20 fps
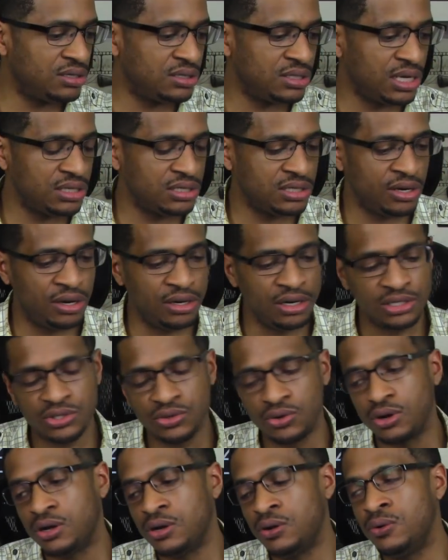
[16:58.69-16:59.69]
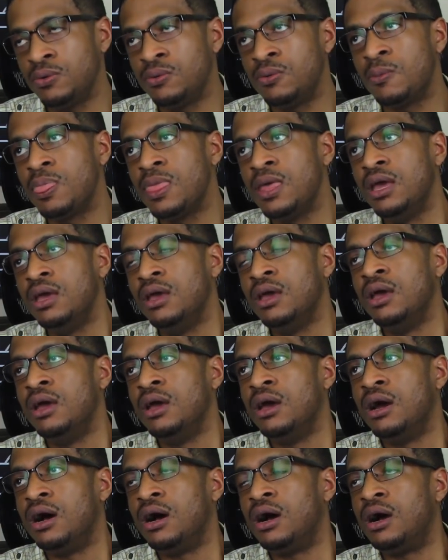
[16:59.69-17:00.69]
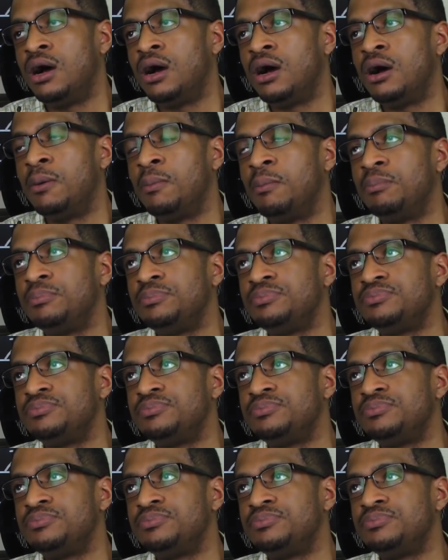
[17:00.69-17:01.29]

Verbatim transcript: not turn into a coon. Um,